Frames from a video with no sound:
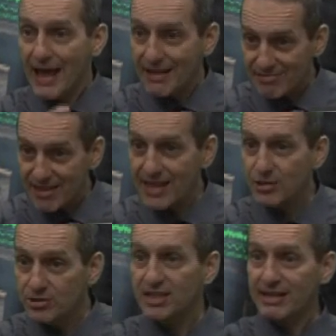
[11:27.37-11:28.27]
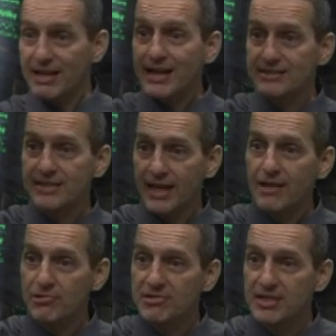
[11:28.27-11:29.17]
And they could connect to
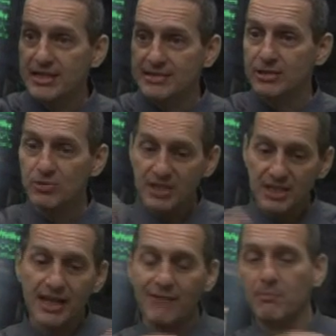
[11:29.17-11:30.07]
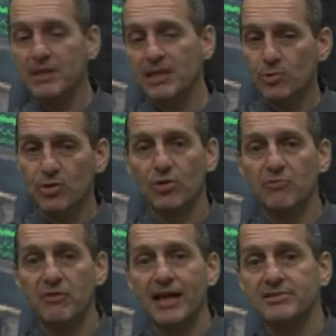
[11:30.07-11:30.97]
other things. Like you cannot have a meeting with your
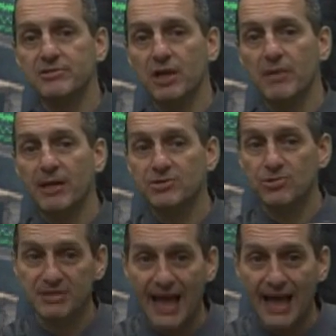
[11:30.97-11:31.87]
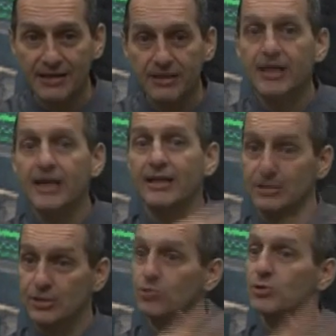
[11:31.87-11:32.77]
advisor about your data
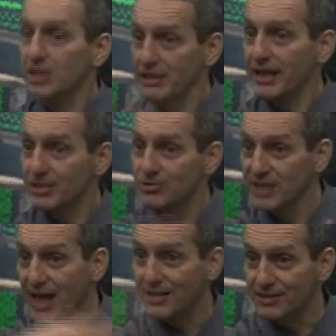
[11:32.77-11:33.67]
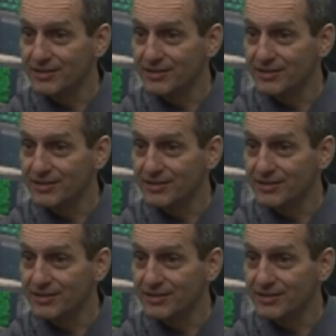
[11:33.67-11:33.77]
until you collect your data.